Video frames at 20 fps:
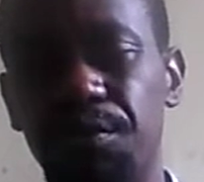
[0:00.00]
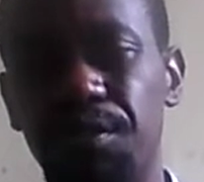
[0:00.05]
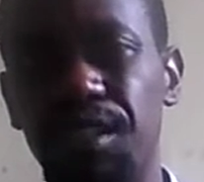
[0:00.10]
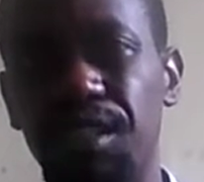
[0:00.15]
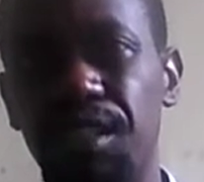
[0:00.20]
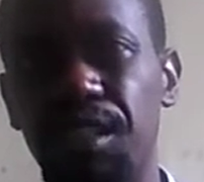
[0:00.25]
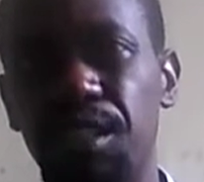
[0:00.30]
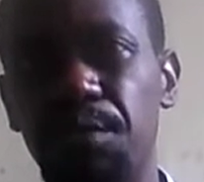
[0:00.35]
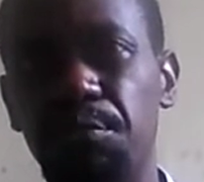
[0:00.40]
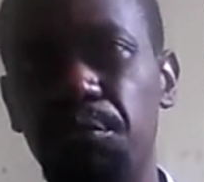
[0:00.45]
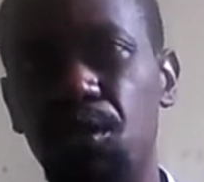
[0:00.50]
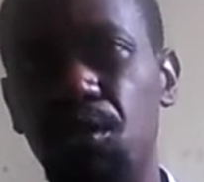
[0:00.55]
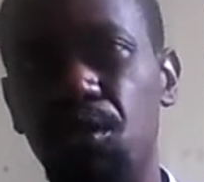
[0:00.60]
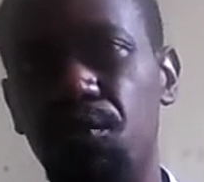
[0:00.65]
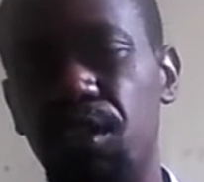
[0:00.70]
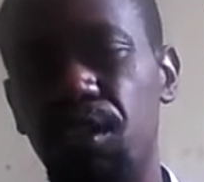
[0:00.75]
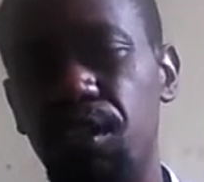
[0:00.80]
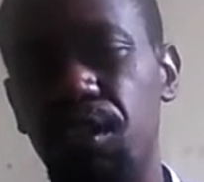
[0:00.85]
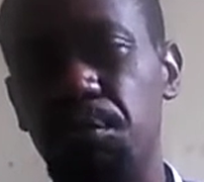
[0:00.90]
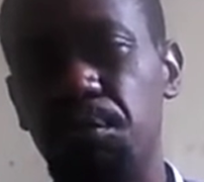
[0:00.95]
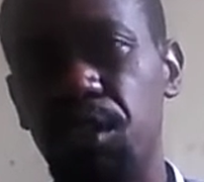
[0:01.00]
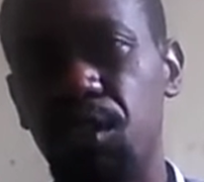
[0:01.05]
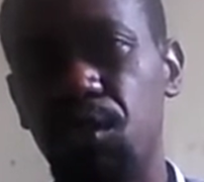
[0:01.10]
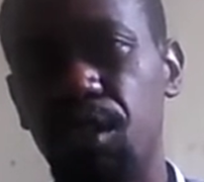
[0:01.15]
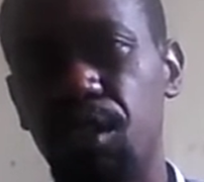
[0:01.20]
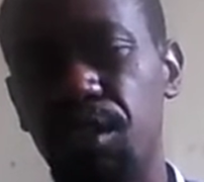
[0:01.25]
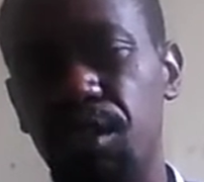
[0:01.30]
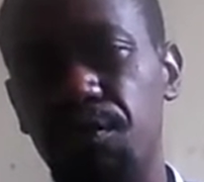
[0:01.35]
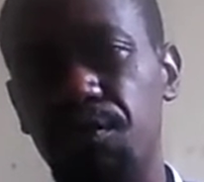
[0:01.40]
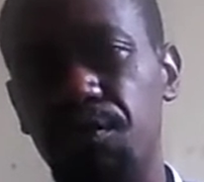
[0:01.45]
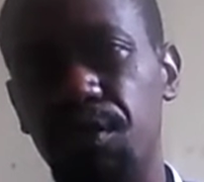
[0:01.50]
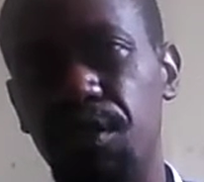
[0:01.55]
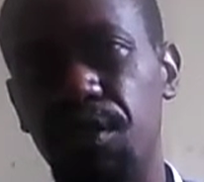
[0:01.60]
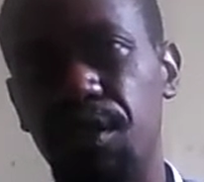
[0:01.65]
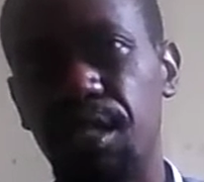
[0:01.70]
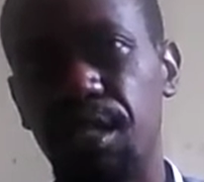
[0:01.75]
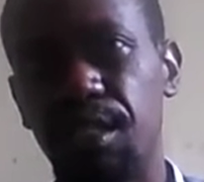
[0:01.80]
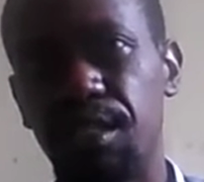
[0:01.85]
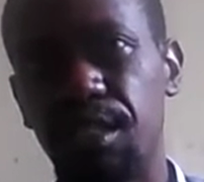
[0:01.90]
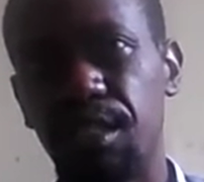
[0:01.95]
In terms of administrative
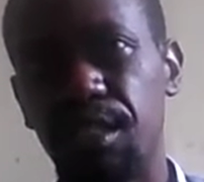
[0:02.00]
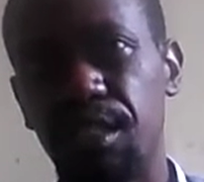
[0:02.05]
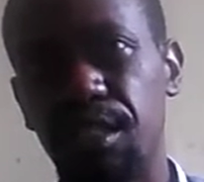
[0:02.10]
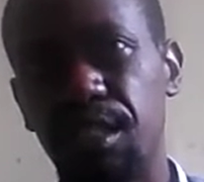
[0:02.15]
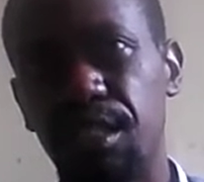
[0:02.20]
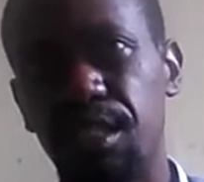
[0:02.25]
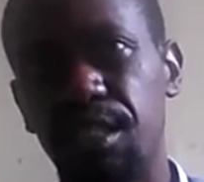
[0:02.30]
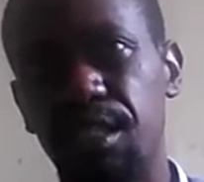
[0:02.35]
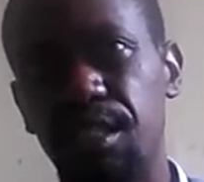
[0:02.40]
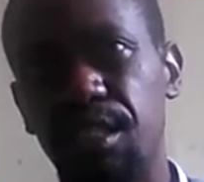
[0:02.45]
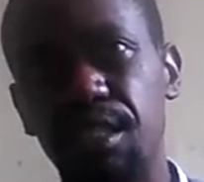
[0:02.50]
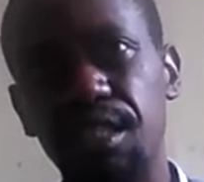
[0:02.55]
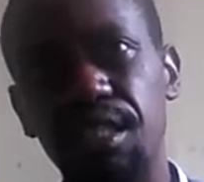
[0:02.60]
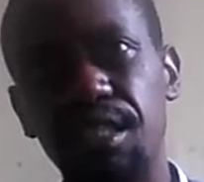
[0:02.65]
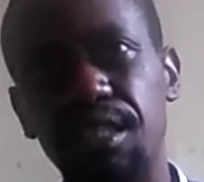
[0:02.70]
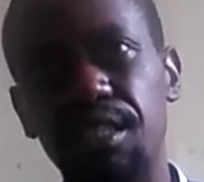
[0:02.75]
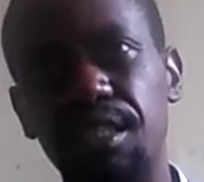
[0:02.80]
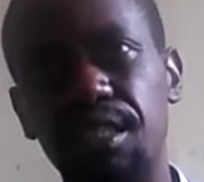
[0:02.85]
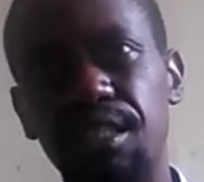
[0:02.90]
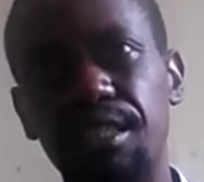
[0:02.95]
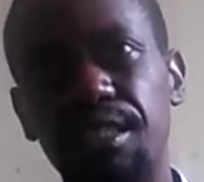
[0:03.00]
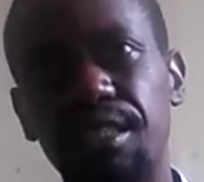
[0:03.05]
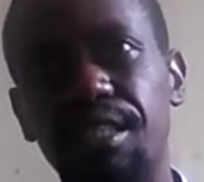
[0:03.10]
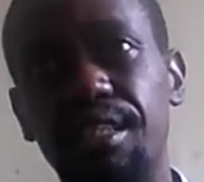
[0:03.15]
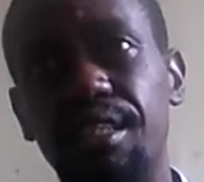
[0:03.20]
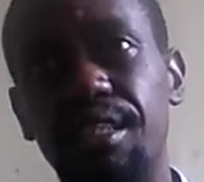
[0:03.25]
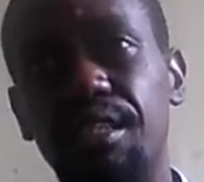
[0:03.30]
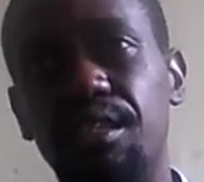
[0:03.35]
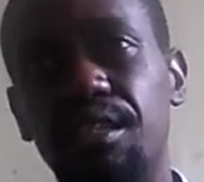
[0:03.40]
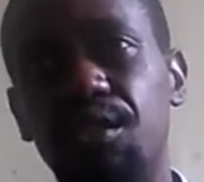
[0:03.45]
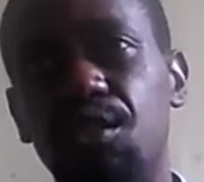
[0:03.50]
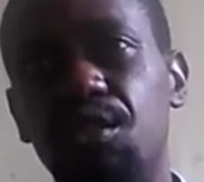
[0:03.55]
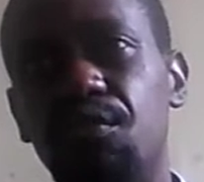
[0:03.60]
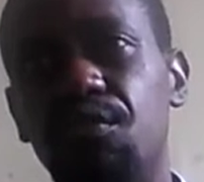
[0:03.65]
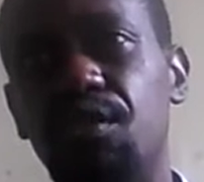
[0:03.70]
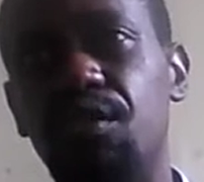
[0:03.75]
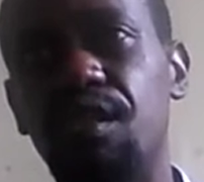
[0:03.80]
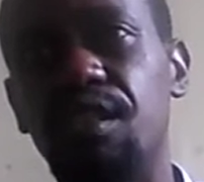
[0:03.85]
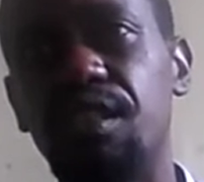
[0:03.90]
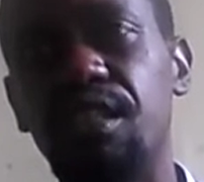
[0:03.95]
organization, there is a need
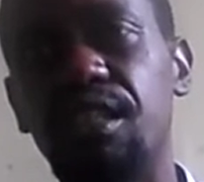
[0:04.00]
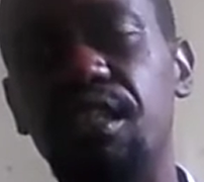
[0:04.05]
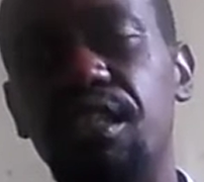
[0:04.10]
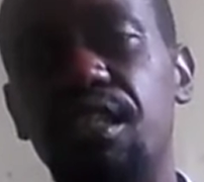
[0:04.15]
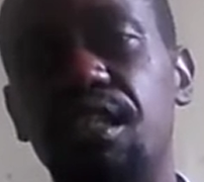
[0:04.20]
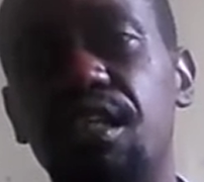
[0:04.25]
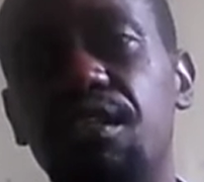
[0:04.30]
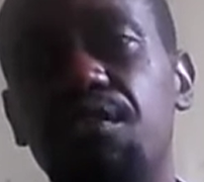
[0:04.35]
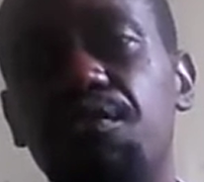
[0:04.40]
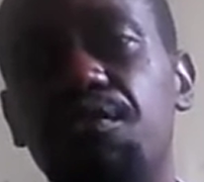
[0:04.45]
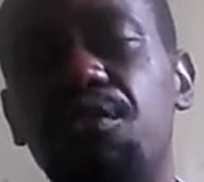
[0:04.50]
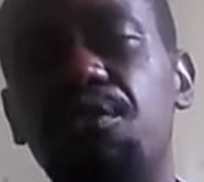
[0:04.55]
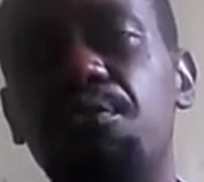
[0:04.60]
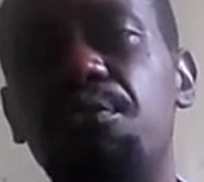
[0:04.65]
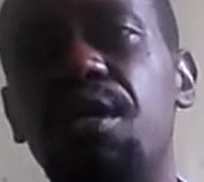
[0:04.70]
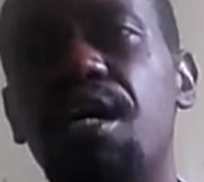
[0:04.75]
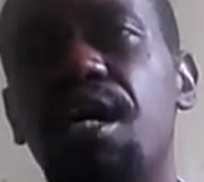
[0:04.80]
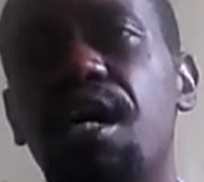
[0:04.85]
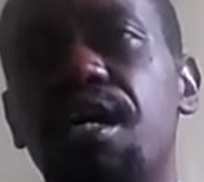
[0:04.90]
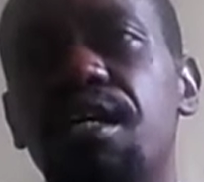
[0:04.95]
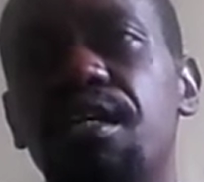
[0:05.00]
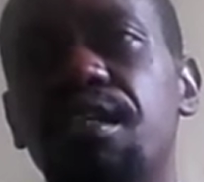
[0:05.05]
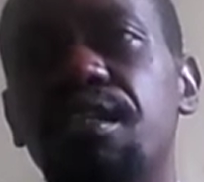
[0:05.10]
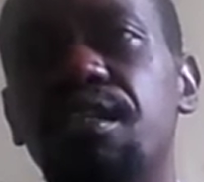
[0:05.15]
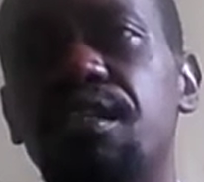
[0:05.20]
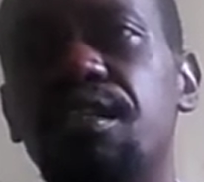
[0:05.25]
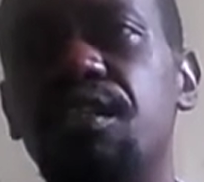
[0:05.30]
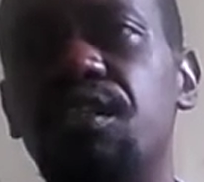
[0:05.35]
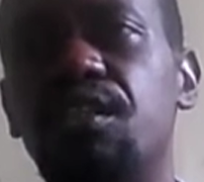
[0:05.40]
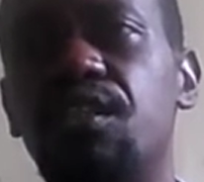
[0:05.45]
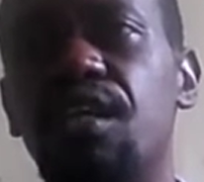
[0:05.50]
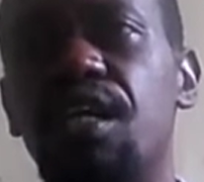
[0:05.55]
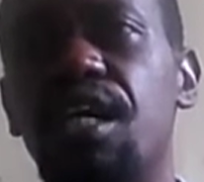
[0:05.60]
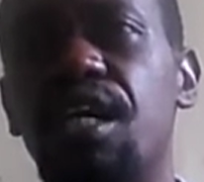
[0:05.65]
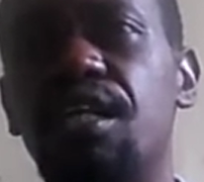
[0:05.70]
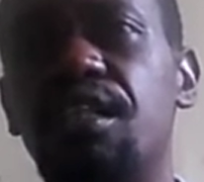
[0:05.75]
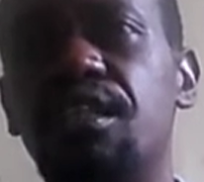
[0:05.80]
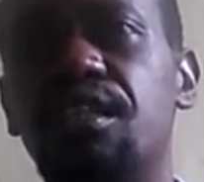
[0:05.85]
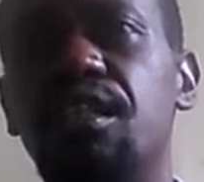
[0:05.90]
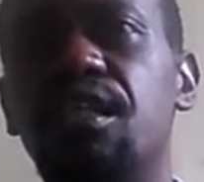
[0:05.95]
of transition from highly
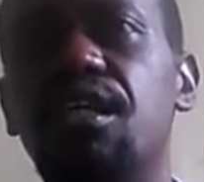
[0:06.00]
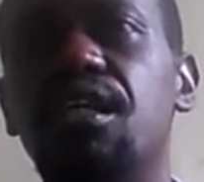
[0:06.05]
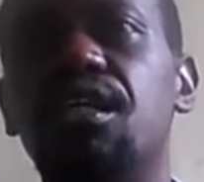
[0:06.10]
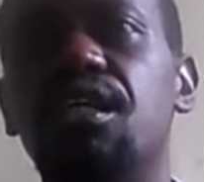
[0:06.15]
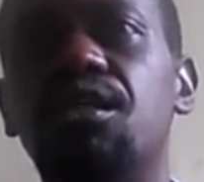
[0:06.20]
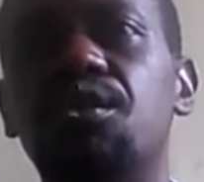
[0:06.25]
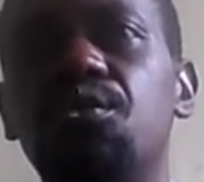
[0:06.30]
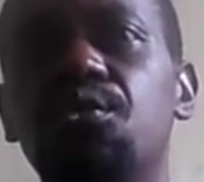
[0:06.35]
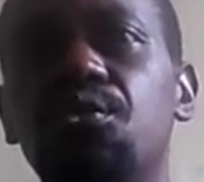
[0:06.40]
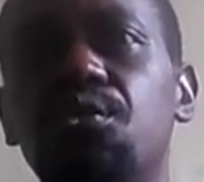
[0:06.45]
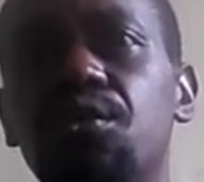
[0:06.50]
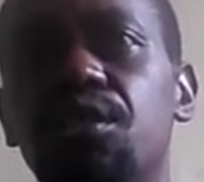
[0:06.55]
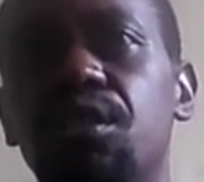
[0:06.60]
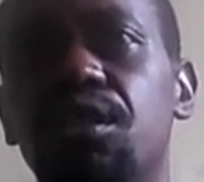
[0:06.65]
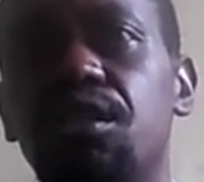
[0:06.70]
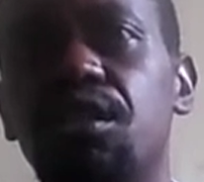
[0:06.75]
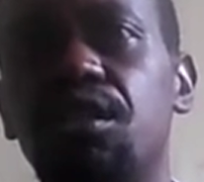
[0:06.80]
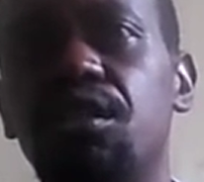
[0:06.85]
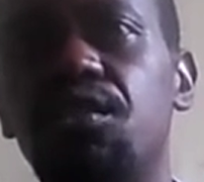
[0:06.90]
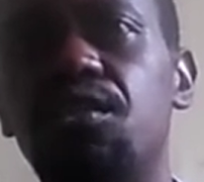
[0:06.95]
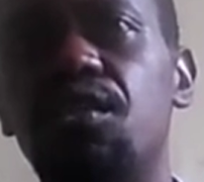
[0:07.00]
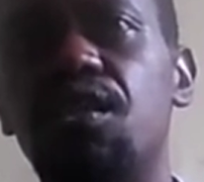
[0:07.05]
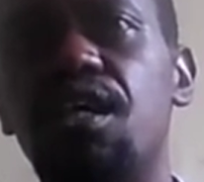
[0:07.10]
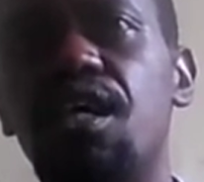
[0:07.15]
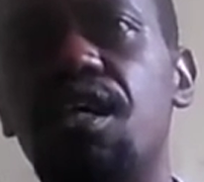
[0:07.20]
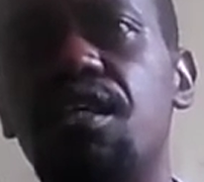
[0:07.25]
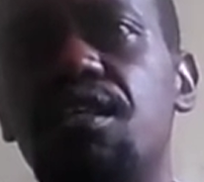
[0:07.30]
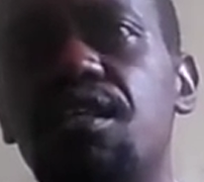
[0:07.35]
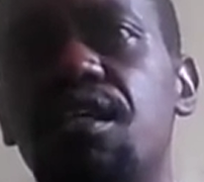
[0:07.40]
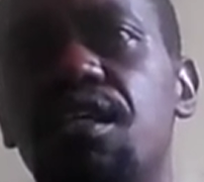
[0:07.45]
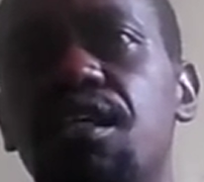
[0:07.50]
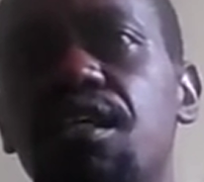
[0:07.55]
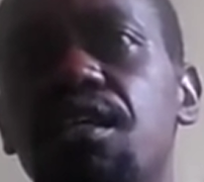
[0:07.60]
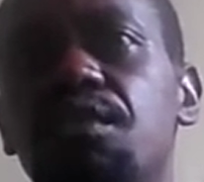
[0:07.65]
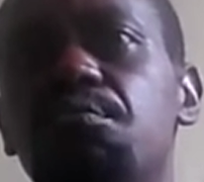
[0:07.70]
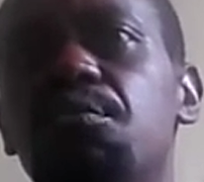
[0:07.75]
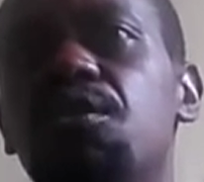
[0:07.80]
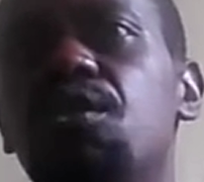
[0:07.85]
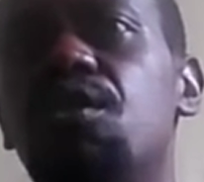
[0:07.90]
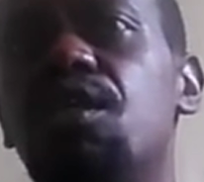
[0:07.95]
centralized to decentralized
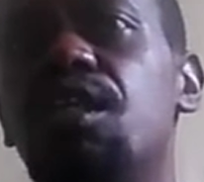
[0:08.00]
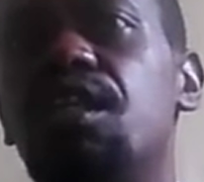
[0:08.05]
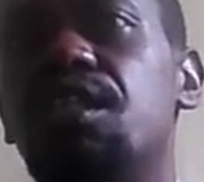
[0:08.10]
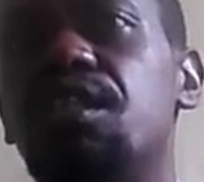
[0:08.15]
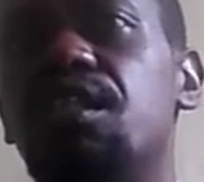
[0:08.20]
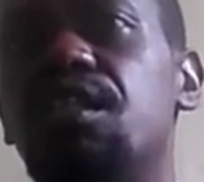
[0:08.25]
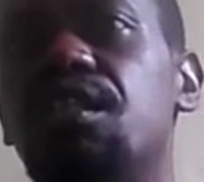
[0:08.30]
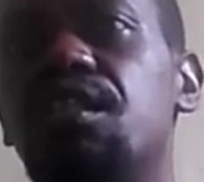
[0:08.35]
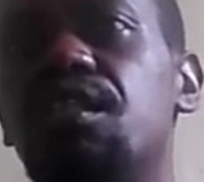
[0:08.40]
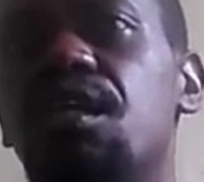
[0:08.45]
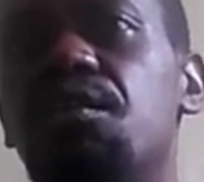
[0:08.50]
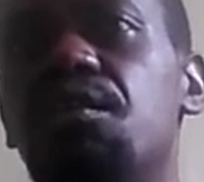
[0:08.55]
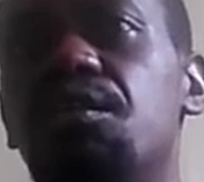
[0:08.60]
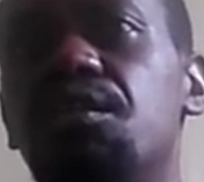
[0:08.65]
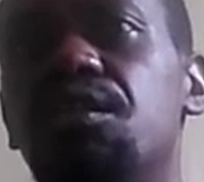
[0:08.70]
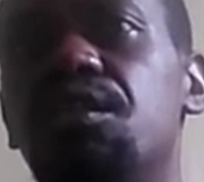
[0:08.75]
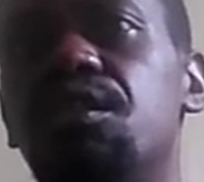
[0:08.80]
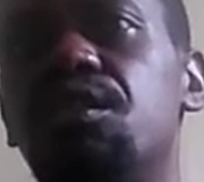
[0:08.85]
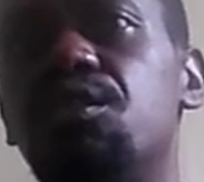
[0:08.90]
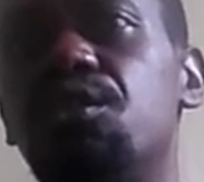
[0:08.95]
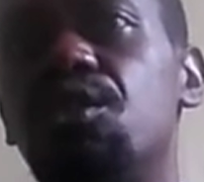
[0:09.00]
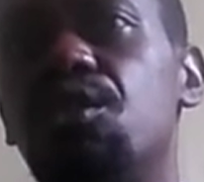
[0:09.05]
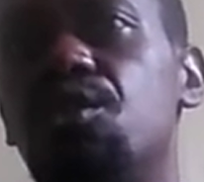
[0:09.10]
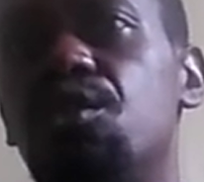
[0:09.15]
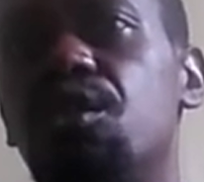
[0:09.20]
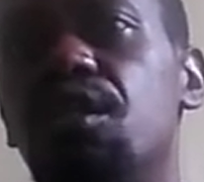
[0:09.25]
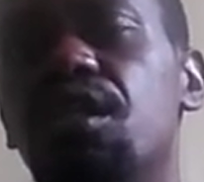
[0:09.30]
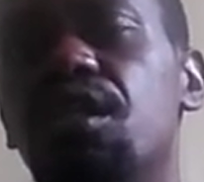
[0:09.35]
and more action towards social